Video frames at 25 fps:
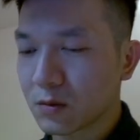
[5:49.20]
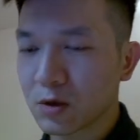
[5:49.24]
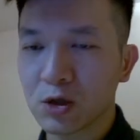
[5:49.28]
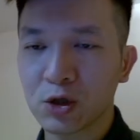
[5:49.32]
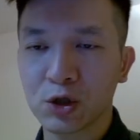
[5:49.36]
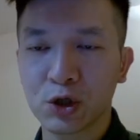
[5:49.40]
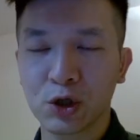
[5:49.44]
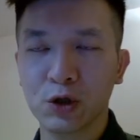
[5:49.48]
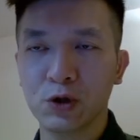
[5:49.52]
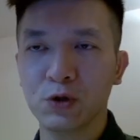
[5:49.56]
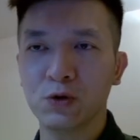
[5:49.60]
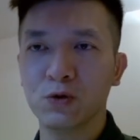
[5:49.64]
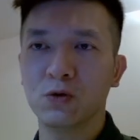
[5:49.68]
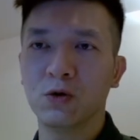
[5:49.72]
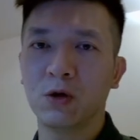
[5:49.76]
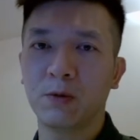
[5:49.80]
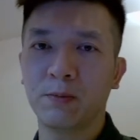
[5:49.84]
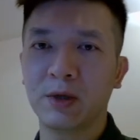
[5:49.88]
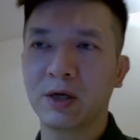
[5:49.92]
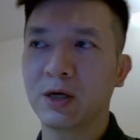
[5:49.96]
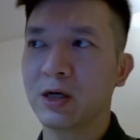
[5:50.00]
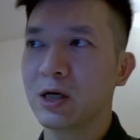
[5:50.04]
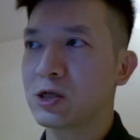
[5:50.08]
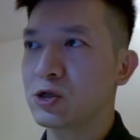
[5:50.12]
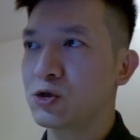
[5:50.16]
2
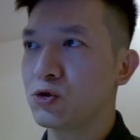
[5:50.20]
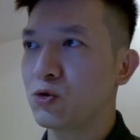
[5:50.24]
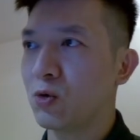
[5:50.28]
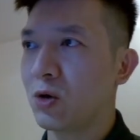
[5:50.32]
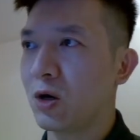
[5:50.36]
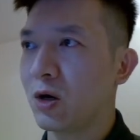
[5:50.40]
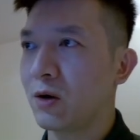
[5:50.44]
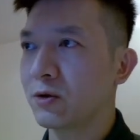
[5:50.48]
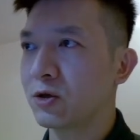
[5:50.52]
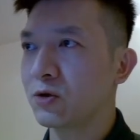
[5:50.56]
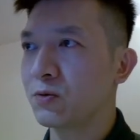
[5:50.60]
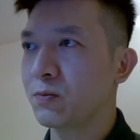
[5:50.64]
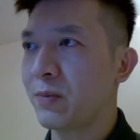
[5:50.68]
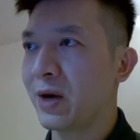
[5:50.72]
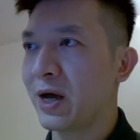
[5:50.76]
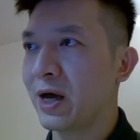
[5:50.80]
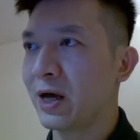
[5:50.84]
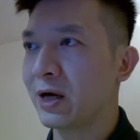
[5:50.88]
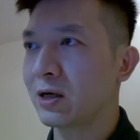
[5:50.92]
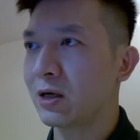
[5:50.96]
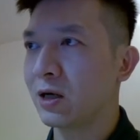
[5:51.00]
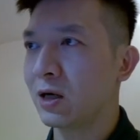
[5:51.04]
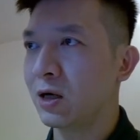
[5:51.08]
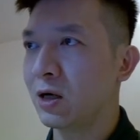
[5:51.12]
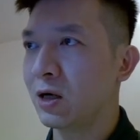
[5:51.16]
because you want to make
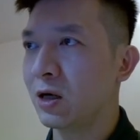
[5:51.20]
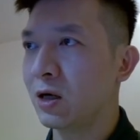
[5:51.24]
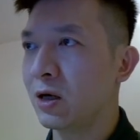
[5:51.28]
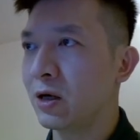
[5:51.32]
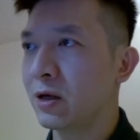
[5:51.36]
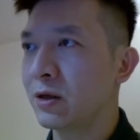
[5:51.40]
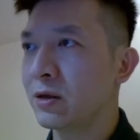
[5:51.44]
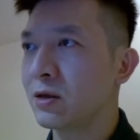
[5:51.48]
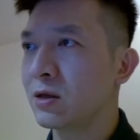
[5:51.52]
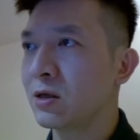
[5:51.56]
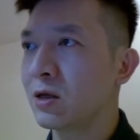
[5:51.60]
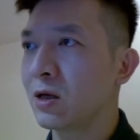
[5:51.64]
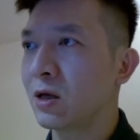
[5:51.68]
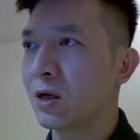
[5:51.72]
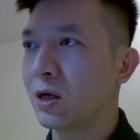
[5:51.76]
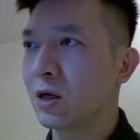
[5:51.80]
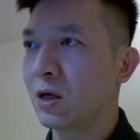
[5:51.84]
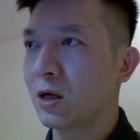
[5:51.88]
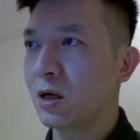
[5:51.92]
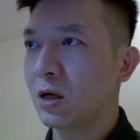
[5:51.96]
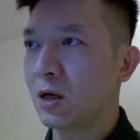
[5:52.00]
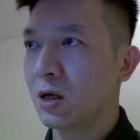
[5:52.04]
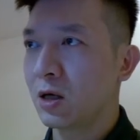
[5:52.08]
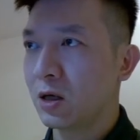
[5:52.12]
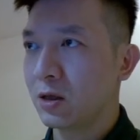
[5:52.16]
a
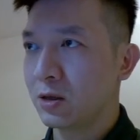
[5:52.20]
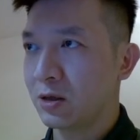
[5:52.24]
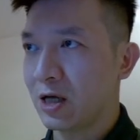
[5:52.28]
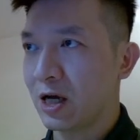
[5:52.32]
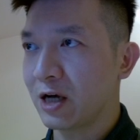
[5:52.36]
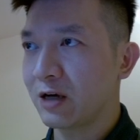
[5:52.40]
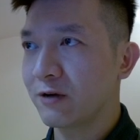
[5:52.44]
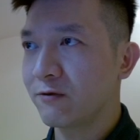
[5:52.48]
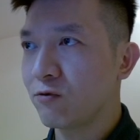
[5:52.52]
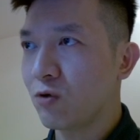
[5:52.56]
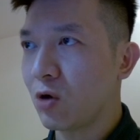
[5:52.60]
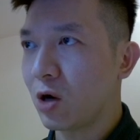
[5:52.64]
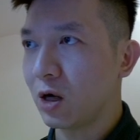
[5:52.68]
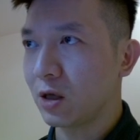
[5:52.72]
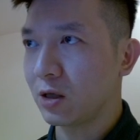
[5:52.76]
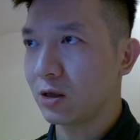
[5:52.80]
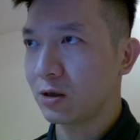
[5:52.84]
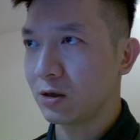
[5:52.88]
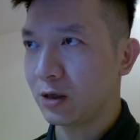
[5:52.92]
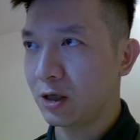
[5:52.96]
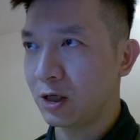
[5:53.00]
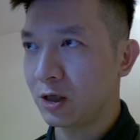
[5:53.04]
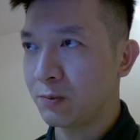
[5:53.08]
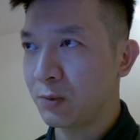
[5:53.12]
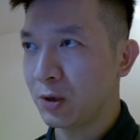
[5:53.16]
negative 1
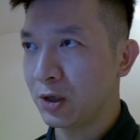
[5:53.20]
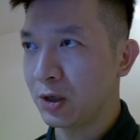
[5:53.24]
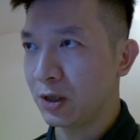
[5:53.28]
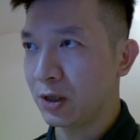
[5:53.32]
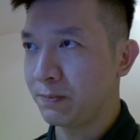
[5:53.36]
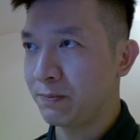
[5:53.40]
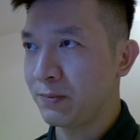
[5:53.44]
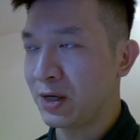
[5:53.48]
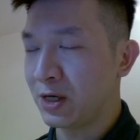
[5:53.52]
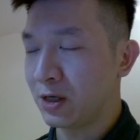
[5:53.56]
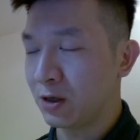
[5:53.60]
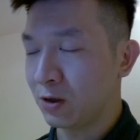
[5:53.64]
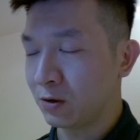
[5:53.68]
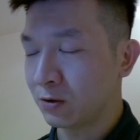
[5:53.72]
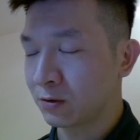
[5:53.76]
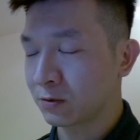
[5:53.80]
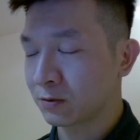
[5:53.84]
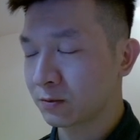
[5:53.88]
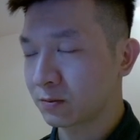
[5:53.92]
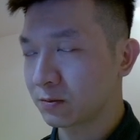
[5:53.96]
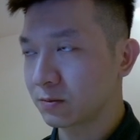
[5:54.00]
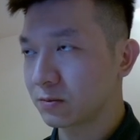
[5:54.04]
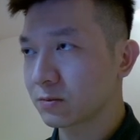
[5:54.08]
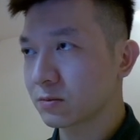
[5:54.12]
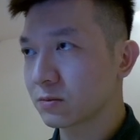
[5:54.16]
in the middle.
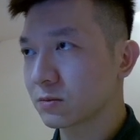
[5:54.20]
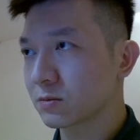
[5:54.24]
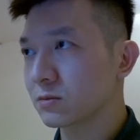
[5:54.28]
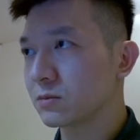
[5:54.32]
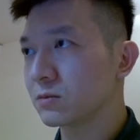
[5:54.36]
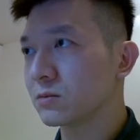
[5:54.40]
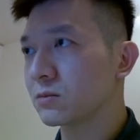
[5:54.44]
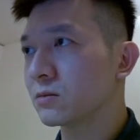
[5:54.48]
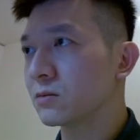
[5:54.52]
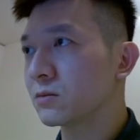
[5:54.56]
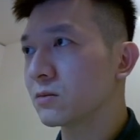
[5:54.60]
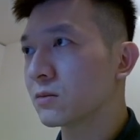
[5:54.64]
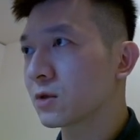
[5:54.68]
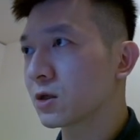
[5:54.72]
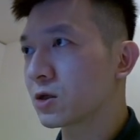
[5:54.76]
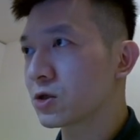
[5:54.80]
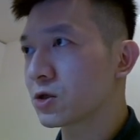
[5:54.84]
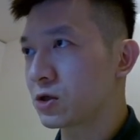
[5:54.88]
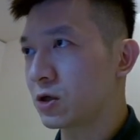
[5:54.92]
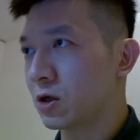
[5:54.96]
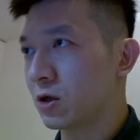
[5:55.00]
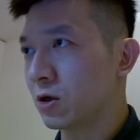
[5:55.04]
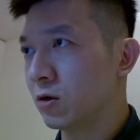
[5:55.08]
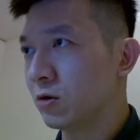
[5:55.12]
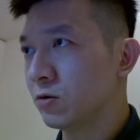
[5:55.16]

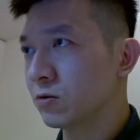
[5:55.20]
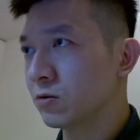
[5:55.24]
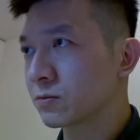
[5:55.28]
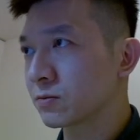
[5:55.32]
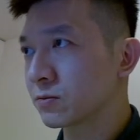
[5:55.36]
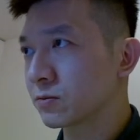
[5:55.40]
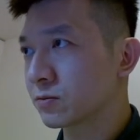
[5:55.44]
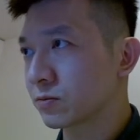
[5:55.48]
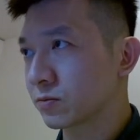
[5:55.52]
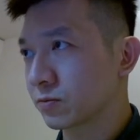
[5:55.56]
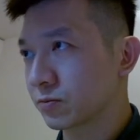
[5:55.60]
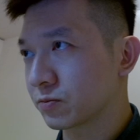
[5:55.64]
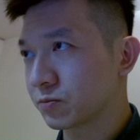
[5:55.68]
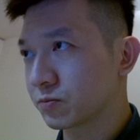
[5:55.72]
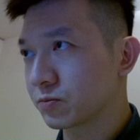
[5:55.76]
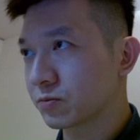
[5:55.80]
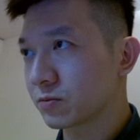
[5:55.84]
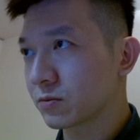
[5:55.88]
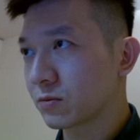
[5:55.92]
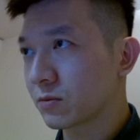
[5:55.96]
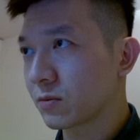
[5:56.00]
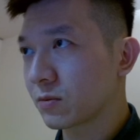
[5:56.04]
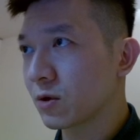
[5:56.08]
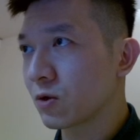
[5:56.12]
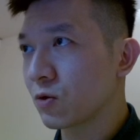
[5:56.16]
So
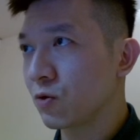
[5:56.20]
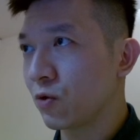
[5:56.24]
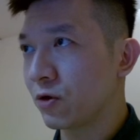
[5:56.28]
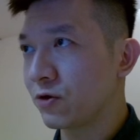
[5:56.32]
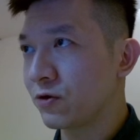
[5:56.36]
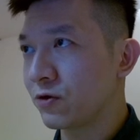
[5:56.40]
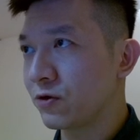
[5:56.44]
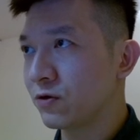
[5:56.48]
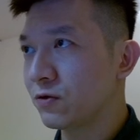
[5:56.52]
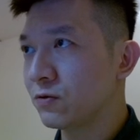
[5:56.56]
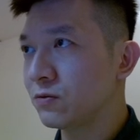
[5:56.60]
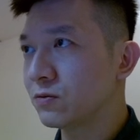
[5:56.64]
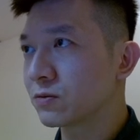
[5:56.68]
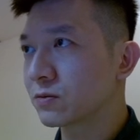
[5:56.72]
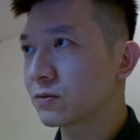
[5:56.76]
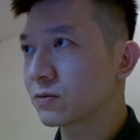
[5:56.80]
when you